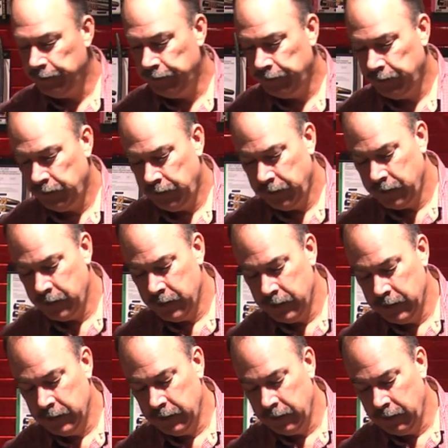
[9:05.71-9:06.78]

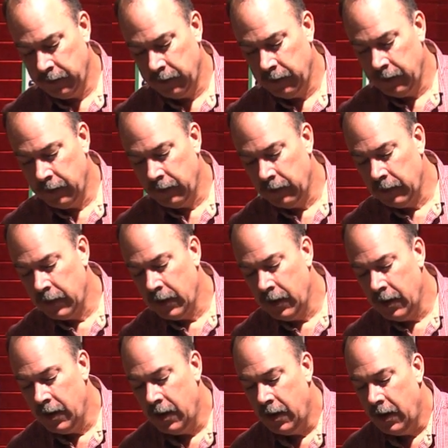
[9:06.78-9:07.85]

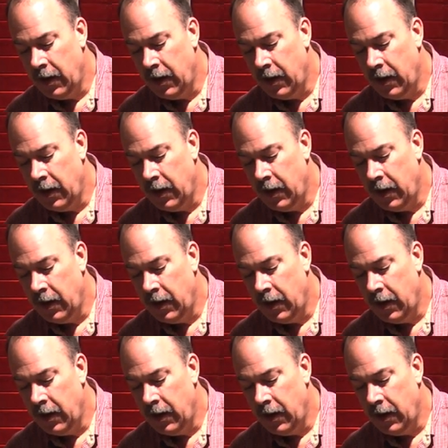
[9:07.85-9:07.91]
Nothing is said.